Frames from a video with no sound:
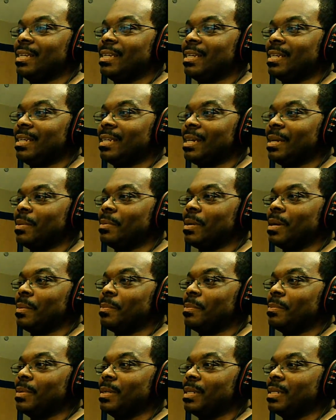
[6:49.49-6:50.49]
And I
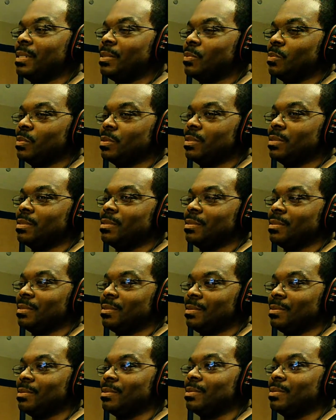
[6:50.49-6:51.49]
bet it
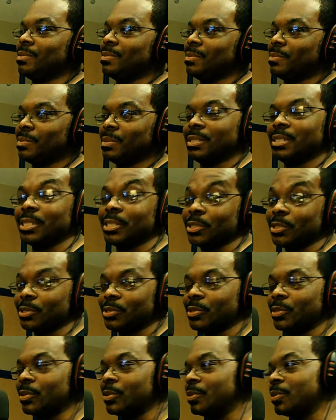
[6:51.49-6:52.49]
was a particular
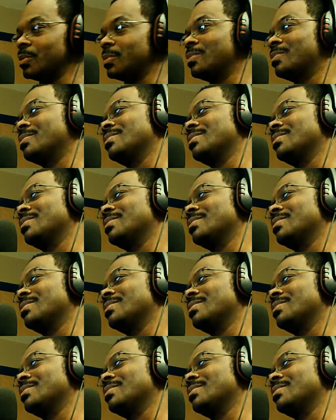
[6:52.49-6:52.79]
turtle.